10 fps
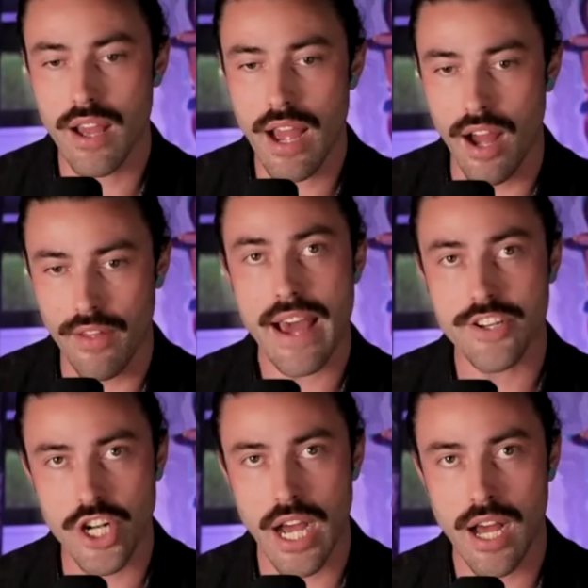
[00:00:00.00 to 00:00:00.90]
on
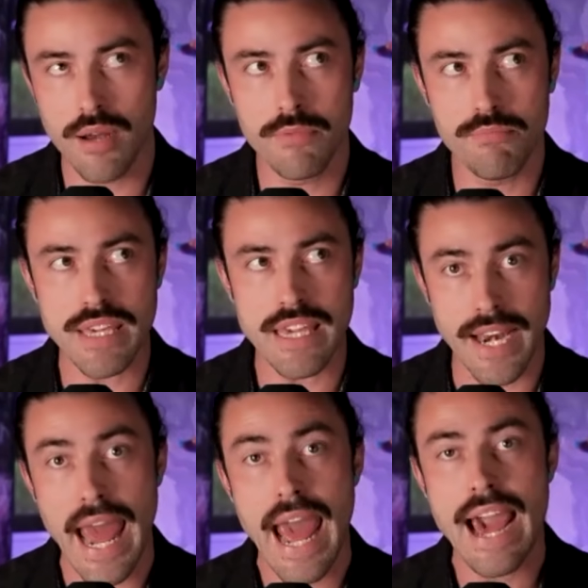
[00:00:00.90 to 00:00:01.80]
that job be
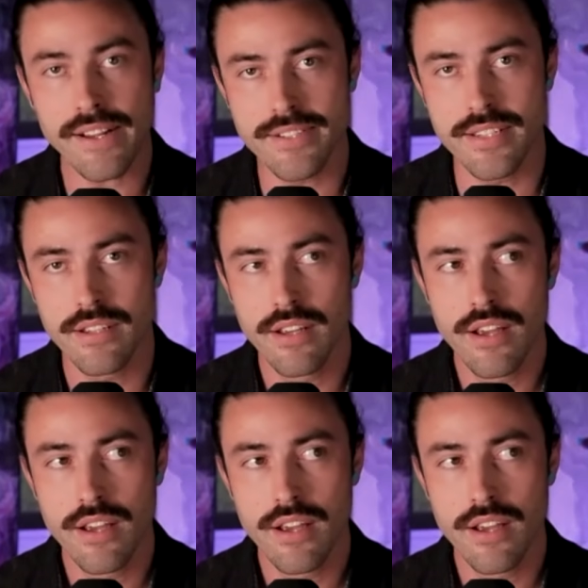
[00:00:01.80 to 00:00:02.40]
an act